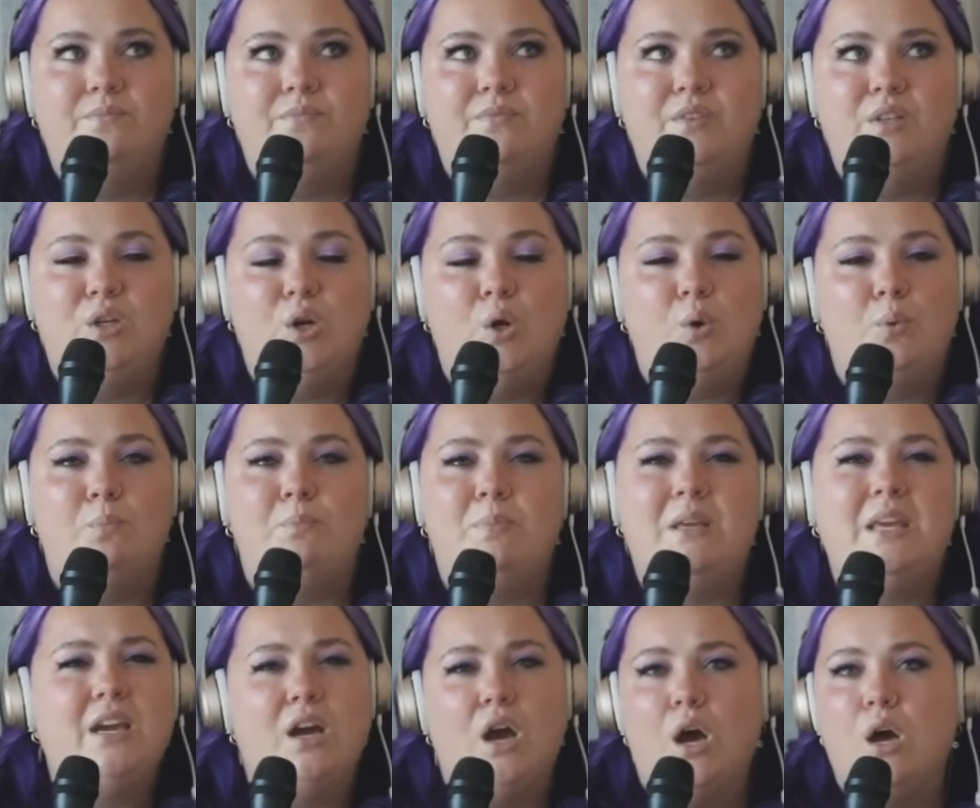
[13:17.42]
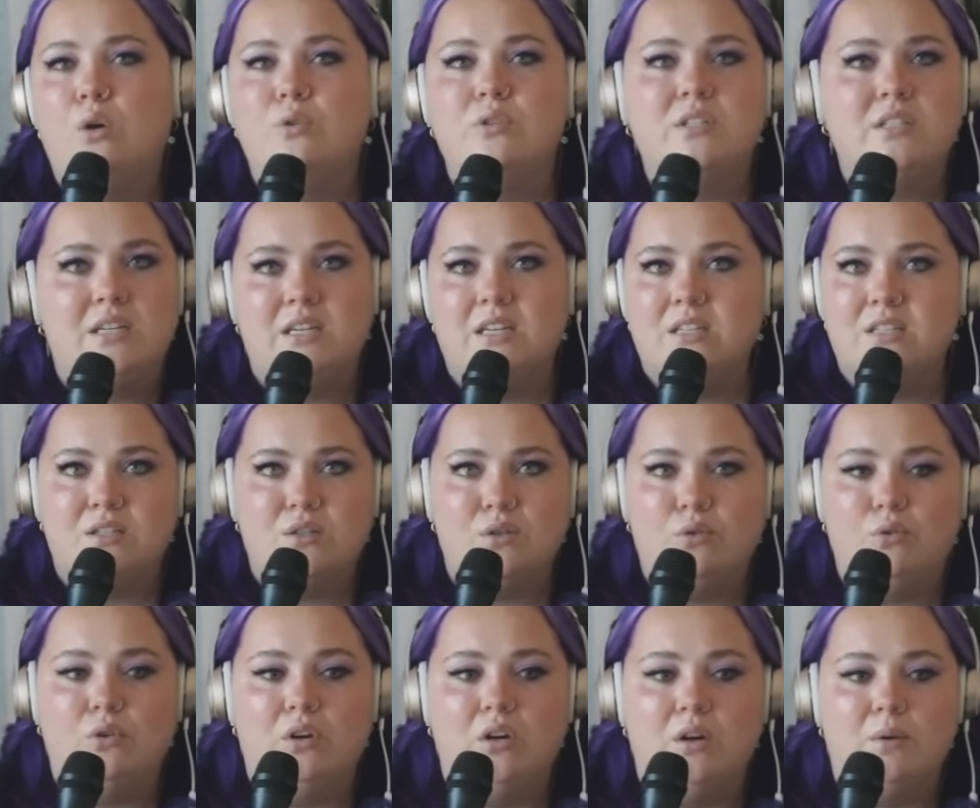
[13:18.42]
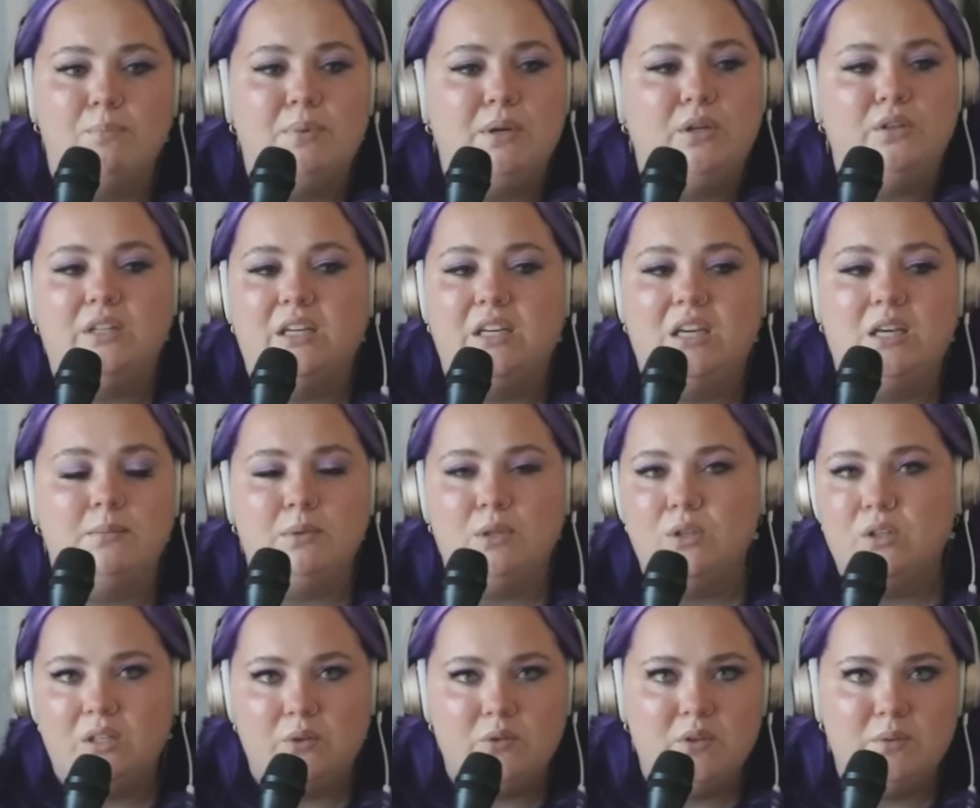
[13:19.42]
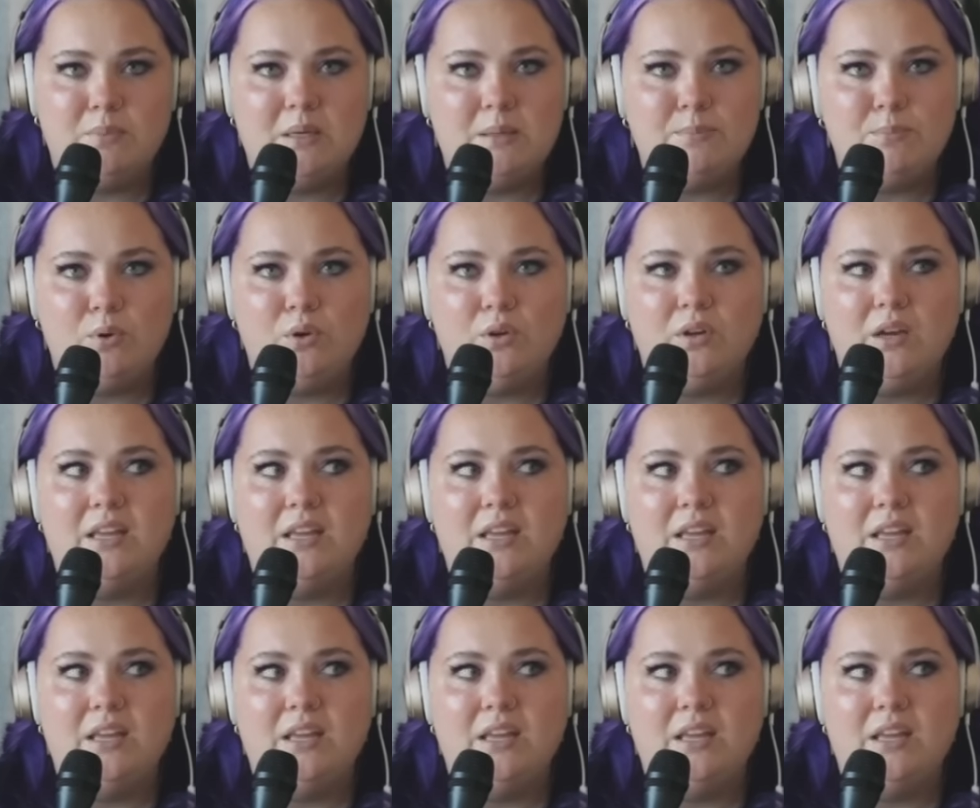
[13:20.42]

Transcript: you know, being a hostess or building community with people.